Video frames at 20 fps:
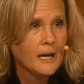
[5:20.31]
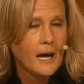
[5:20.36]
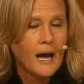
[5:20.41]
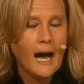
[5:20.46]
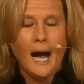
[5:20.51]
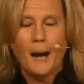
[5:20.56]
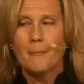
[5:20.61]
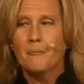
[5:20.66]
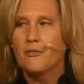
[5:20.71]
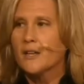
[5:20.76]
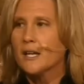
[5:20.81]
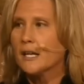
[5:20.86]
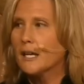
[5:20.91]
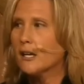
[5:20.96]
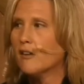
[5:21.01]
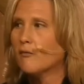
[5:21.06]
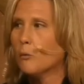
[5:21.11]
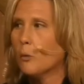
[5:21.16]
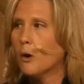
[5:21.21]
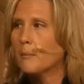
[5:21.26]
I'm
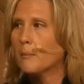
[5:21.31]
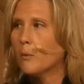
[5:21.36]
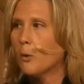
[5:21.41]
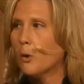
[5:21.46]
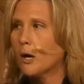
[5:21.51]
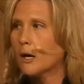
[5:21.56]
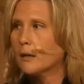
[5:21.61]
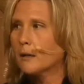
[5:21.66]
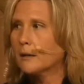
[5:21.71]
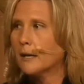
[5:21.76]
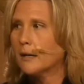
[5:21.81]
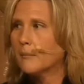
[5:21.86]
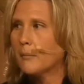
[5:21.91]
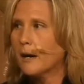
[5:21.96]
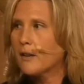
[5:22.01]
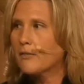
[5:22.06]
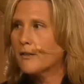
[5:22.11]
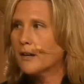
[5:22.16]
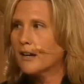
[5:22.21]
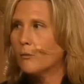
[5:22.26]
thinking of one more. Can
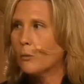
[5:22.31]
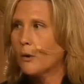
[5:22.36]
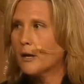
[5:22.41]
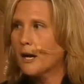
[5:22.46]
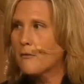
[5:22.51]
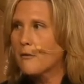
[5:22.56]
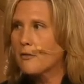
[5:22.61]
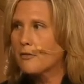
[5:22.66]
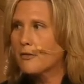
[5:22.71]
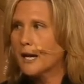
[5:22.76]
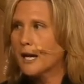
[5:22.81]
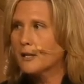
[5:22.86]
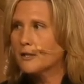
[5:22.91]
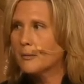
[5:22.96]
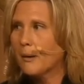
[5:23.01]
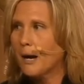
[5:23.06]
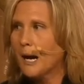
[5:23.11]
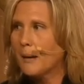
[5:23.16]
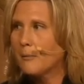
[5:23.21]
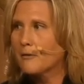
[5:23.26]
anybody think of one other thing in the
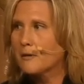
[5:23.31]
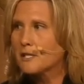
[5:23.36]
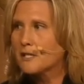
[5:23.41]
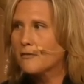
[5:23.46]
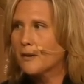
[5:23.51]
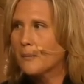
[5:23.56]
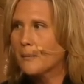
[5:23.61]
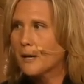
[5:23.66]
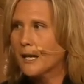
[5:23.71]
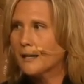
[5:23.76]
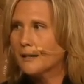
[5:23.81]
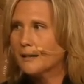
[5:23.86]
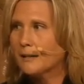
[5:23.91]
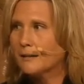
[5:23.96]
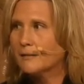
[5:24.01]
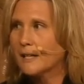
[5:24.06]
Bible that's feminine,